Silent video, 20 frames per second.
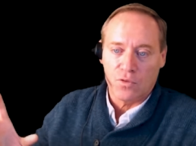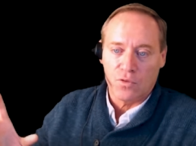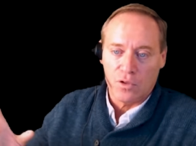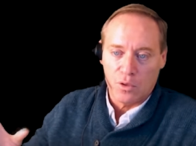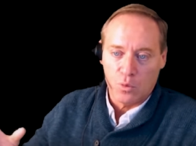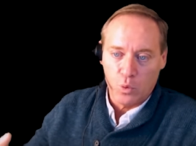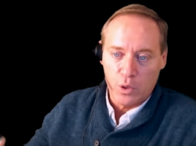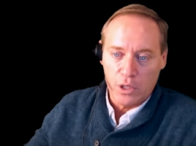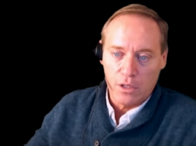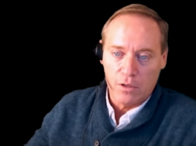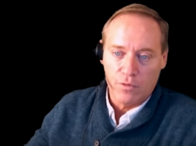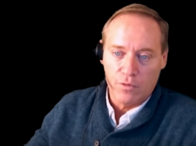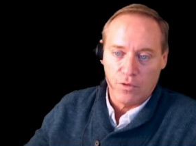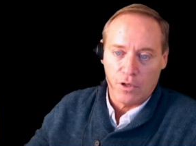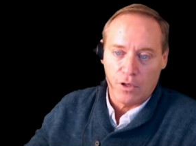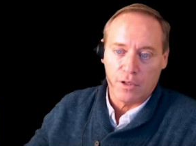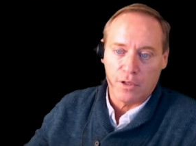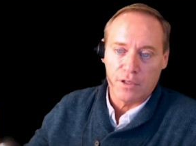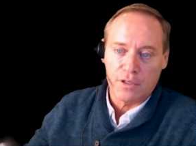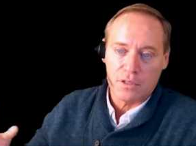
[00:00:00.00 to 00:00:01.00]
for the
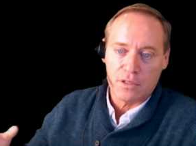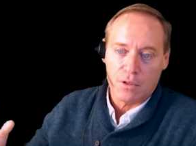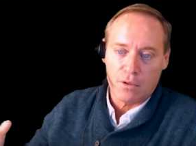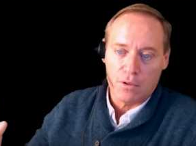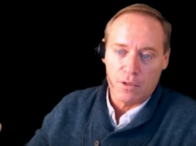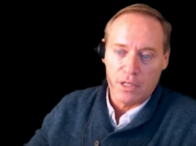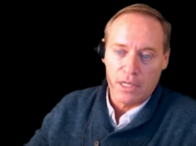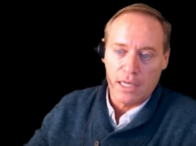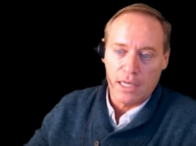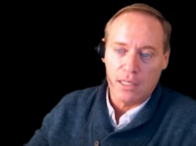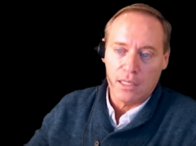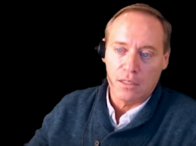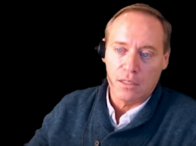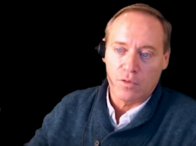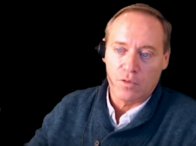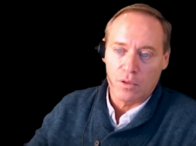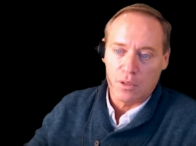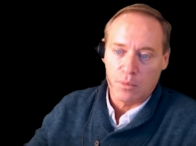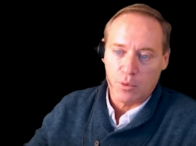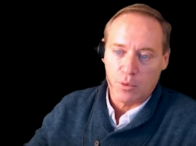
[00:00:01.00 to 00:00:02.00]
windfall that's
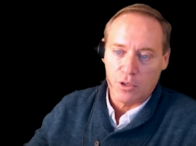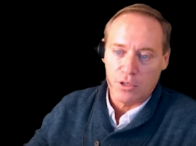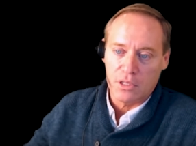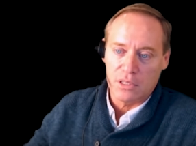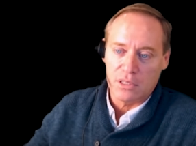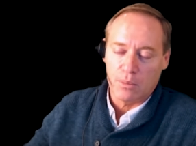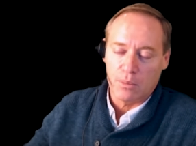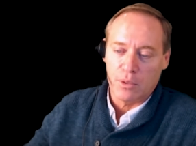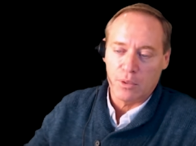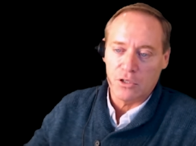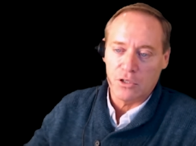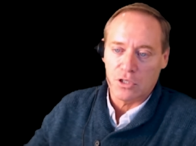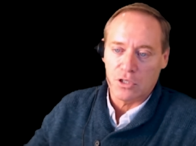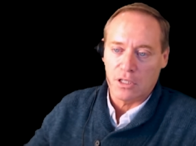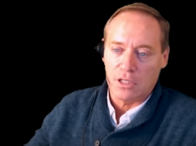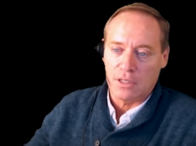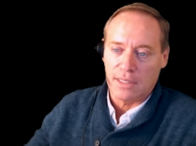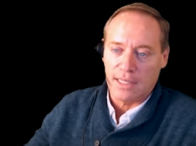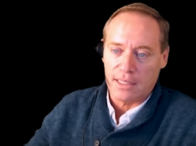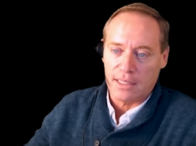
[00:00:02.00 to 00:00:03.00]
created from the
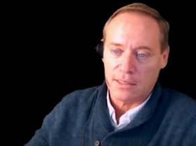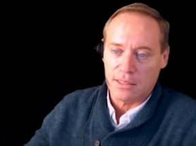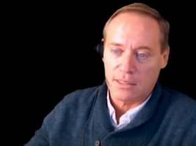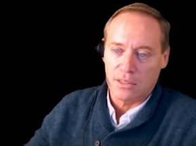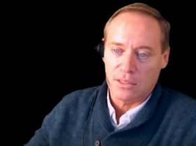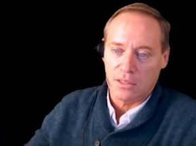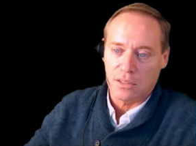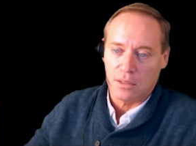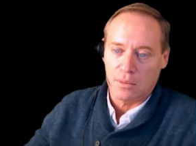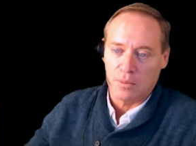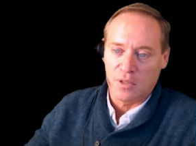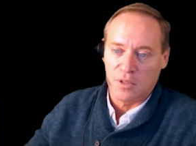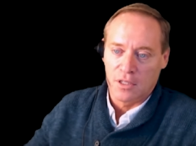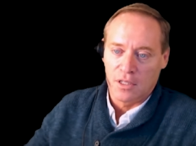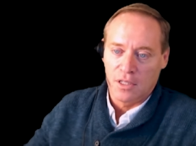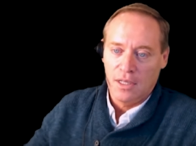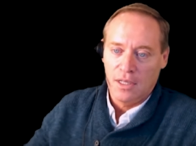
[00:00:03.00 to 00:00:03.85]
participation in that system.